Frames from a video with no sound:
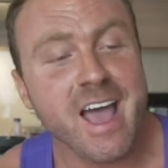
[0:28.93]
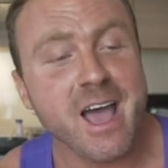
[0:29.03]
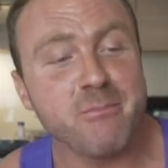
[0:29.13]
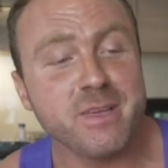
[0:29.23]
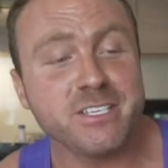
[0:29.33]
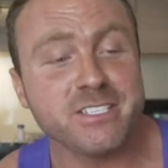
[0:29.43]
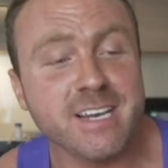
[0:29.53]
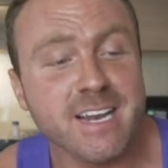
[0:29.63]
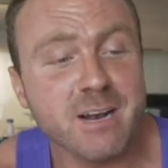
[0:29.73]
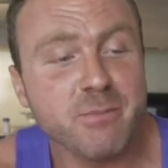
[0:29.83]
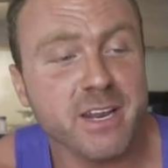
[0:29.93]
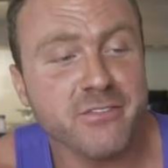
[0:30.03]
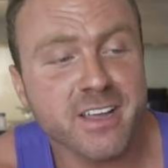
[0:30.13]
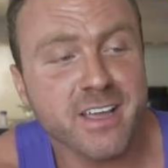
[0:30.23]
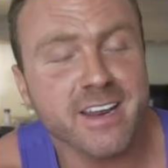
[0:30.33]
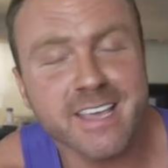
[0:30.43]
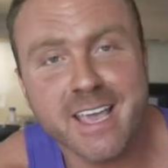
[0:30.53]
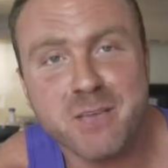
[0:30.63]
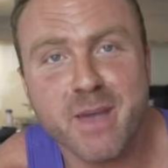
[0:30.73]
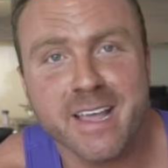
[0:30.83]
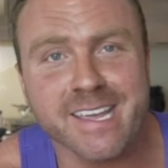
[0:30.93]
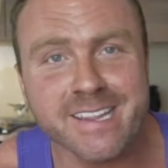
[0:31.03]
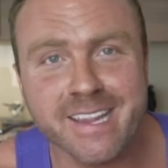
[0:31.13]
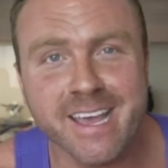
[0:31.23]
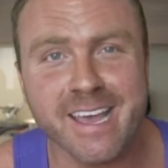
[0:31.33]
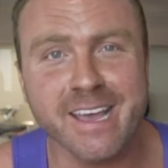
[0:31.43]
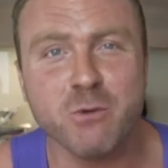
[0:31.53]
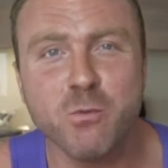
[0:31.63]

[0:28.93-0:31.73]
It's just a little bit of a kind of get you back in there.